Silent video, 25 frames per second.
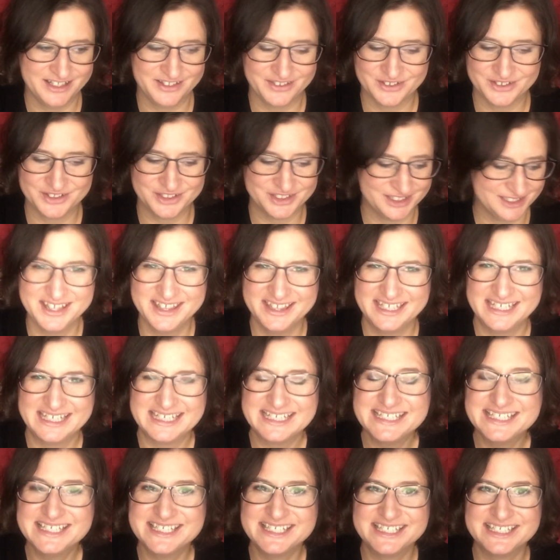other
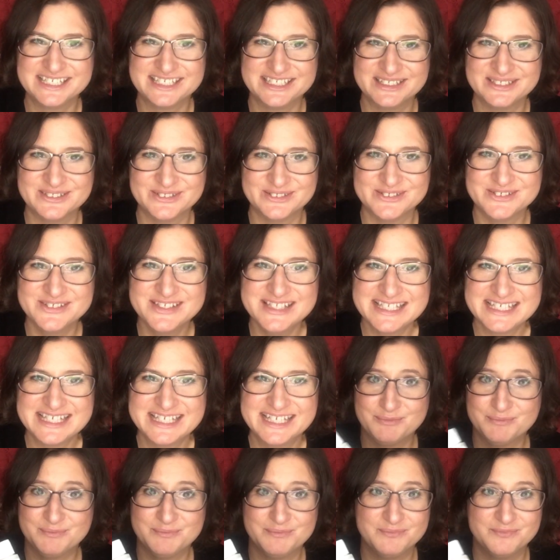things to use.
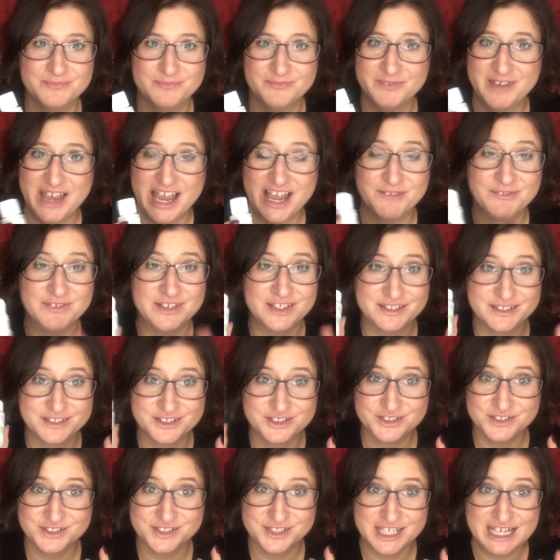Um, having the
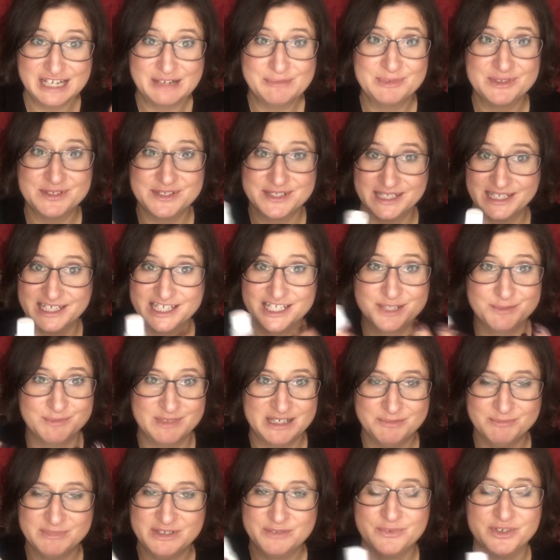sample size
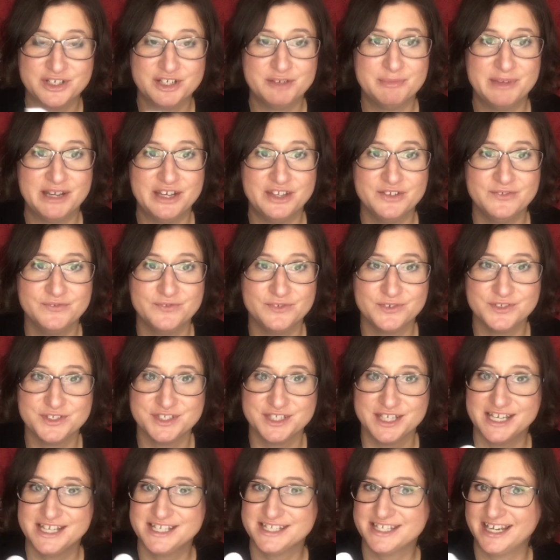made me want to buy the full
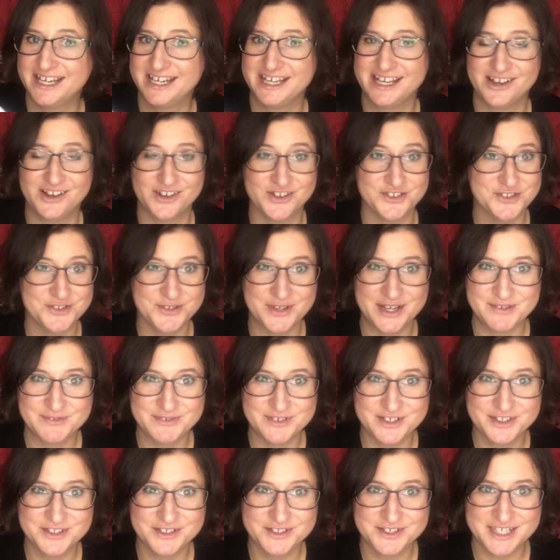size. I also have
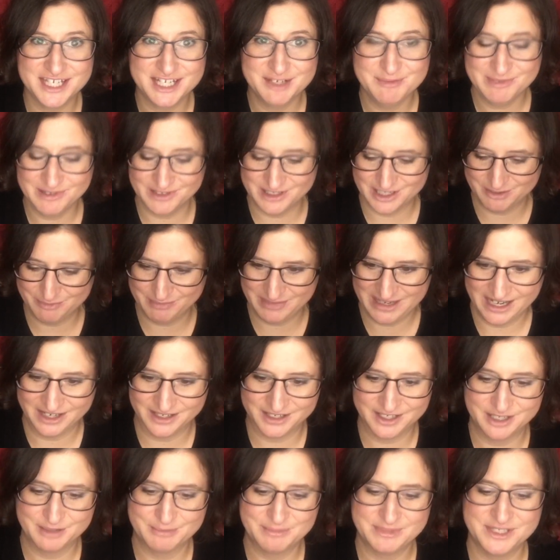another sample on
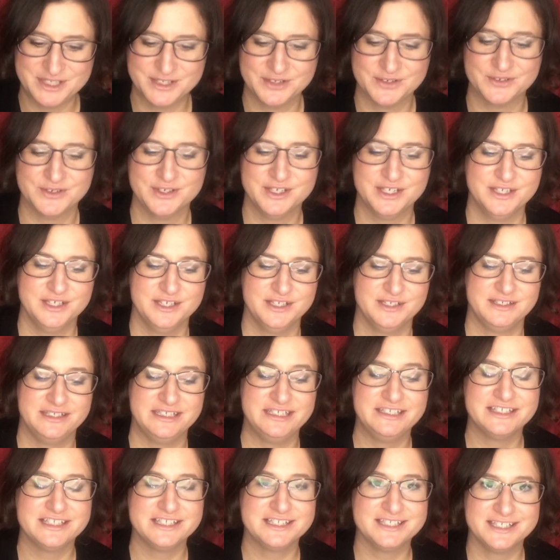backup. So
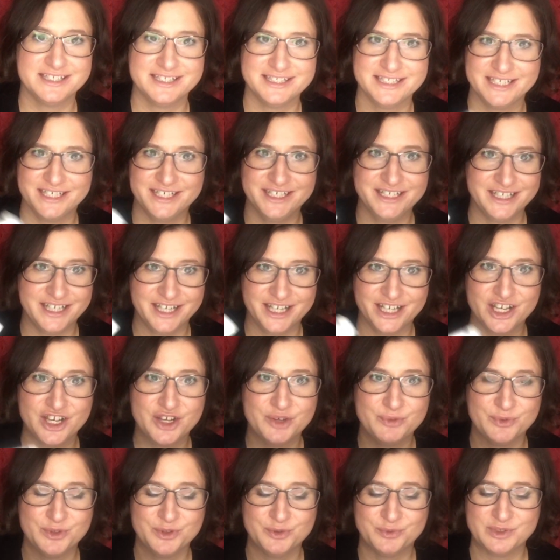needless to say, yeah,
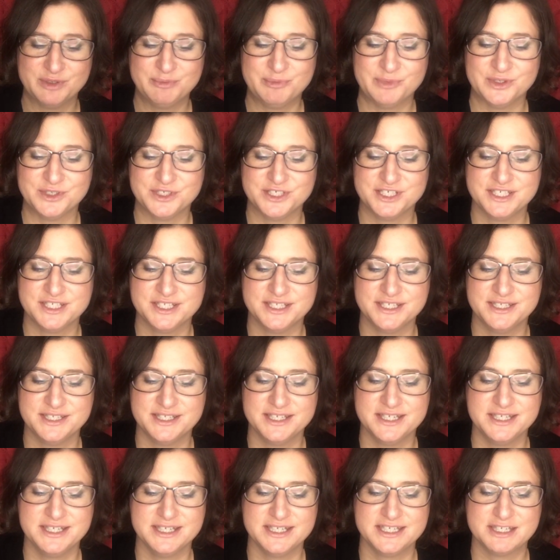I would repurchase this.
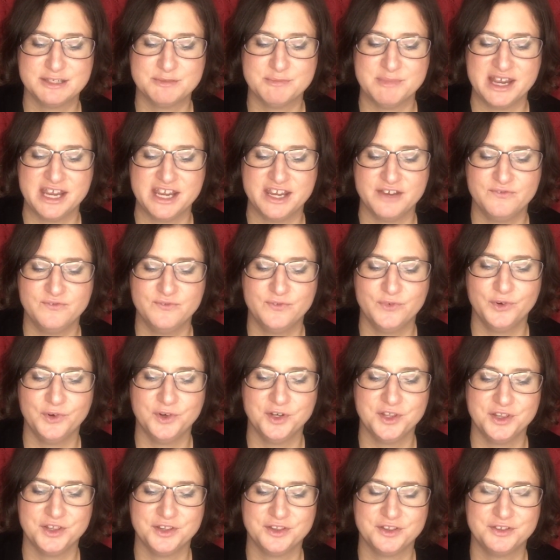This is my
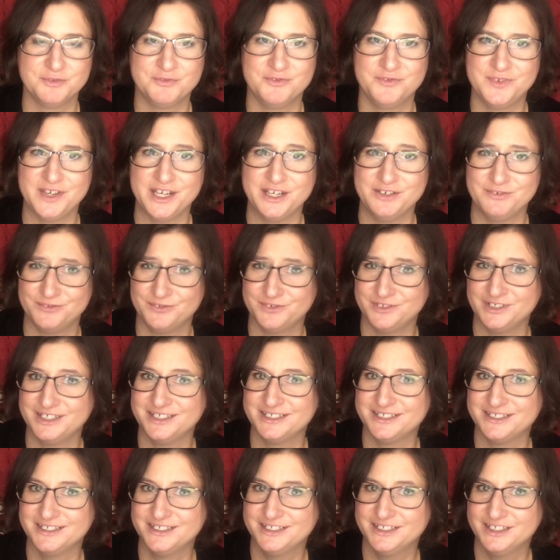fourth
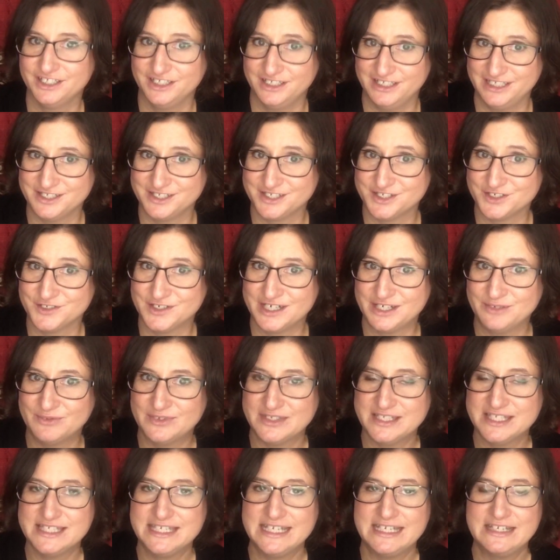favorite cleanser, I
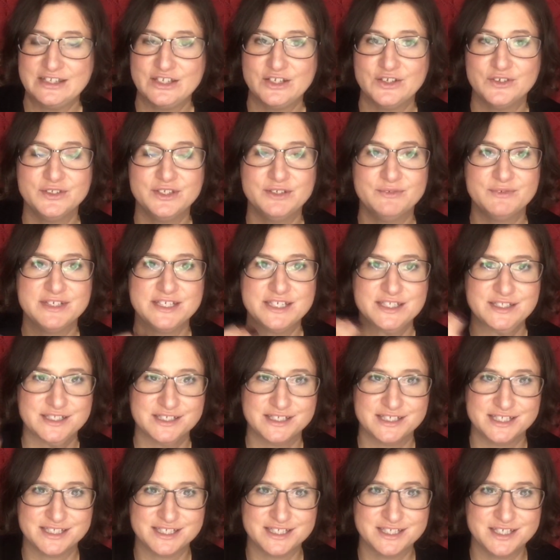would say. The only reason
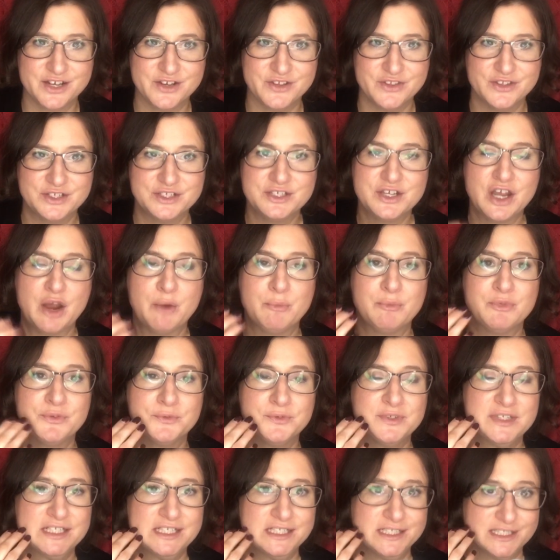it's not in the top
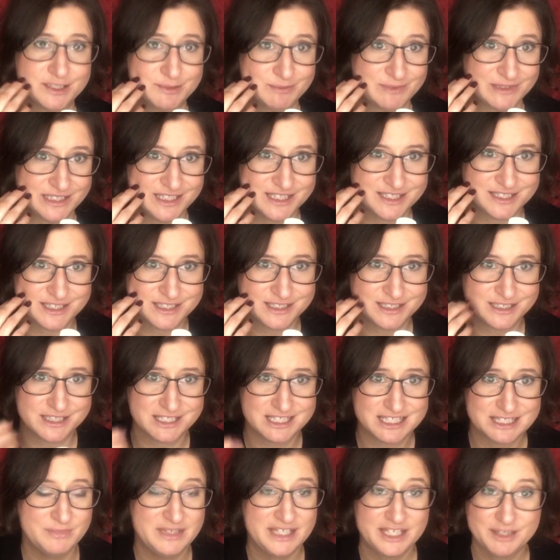three is because it
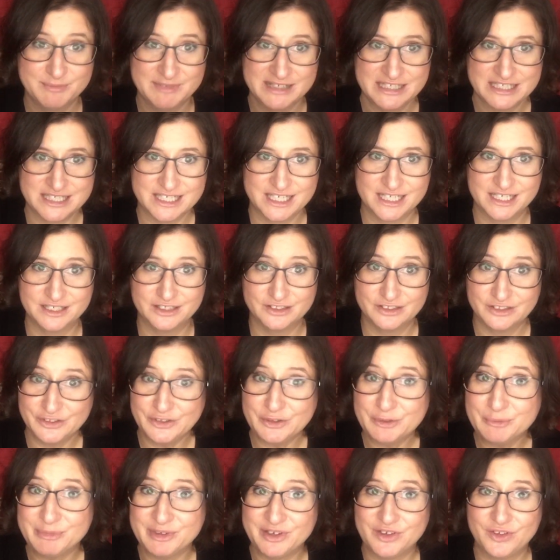does make my skin a
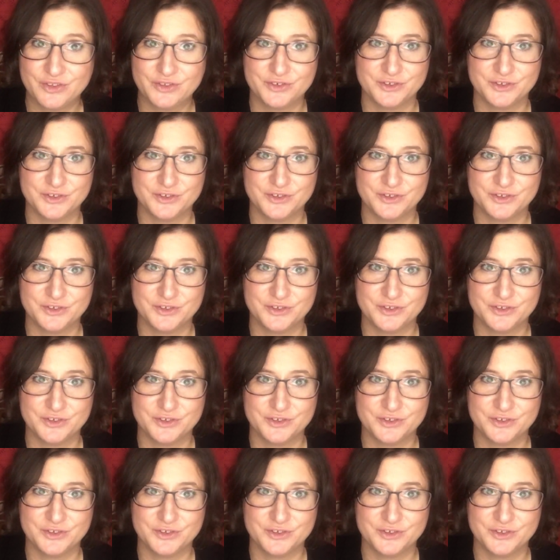little bit